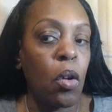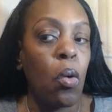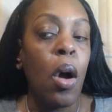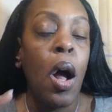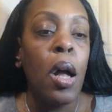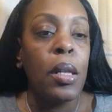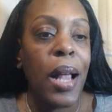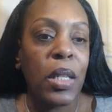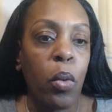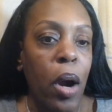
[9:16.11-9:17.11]
that's where I
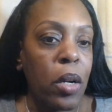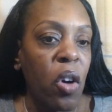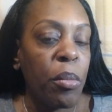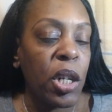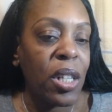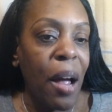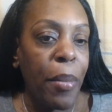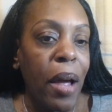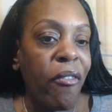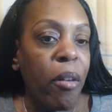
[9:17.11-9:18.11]
normally shop at for
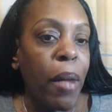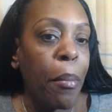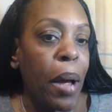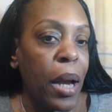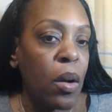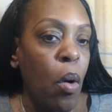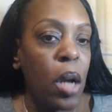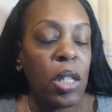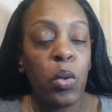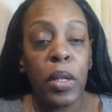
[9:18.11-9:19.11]
my body washes
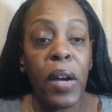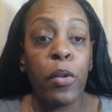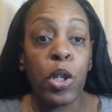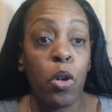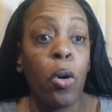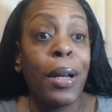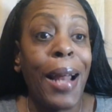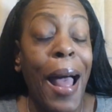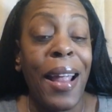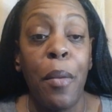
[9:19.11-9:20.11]
whatever store that I am
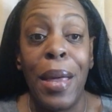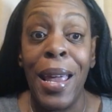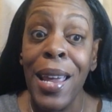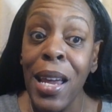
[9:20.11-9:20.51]
in